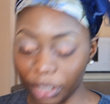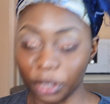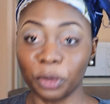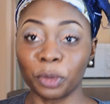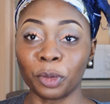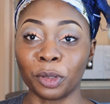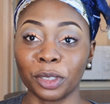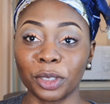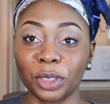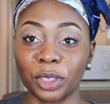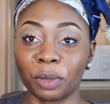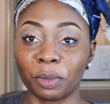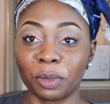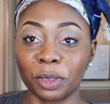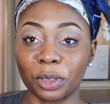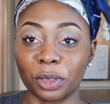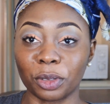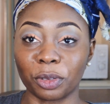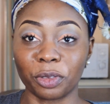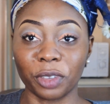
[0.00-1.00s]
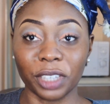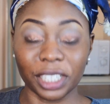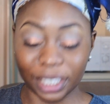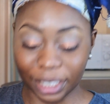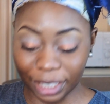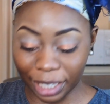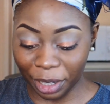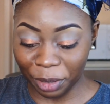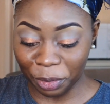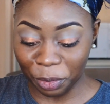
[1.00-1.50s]
didn't want someone to
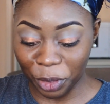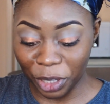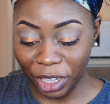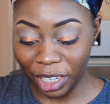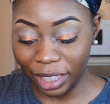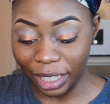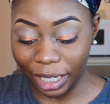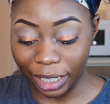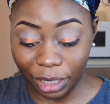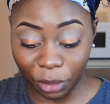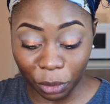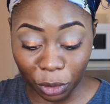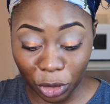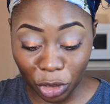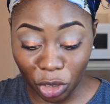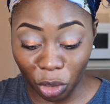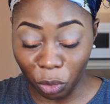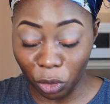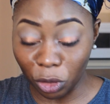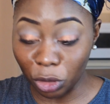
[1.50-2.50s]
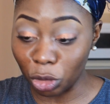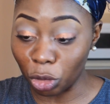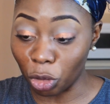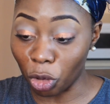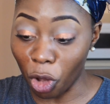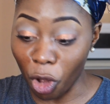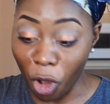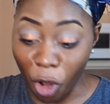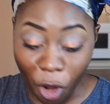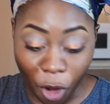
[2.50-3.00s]
FaceTime with. I didn't want someone to
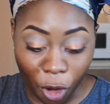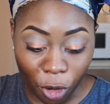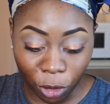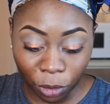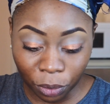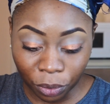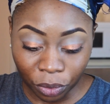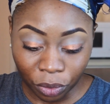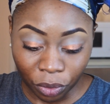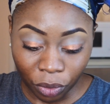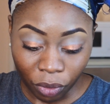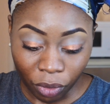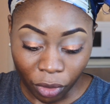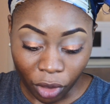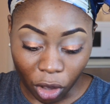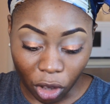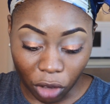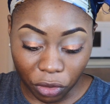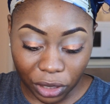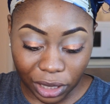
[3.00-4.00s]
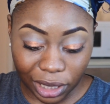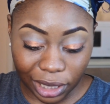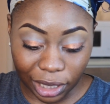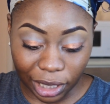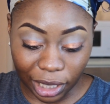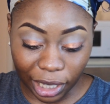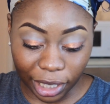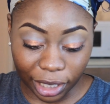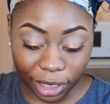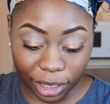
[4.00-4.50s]
call. Obviously,
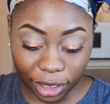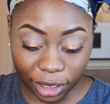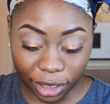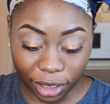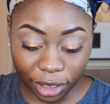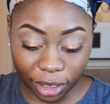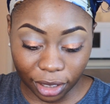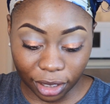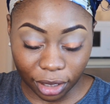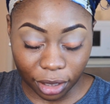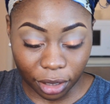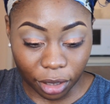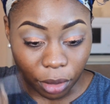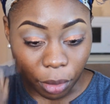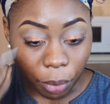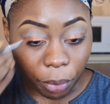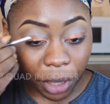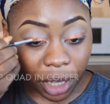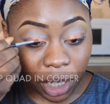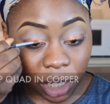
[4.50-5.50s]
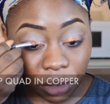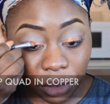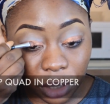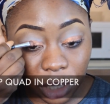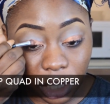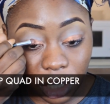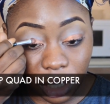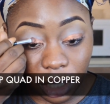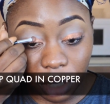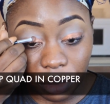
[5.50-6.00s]
like, being in a
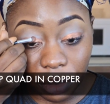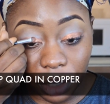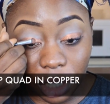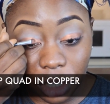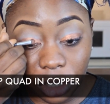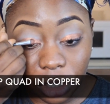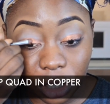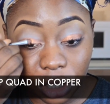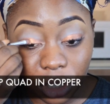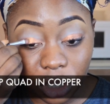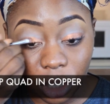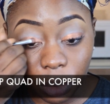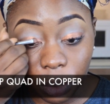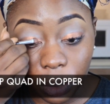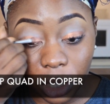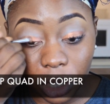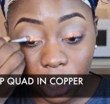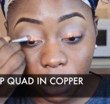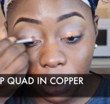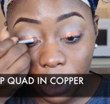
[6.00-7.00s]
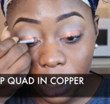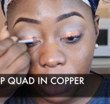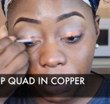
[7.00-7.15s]
relationship with an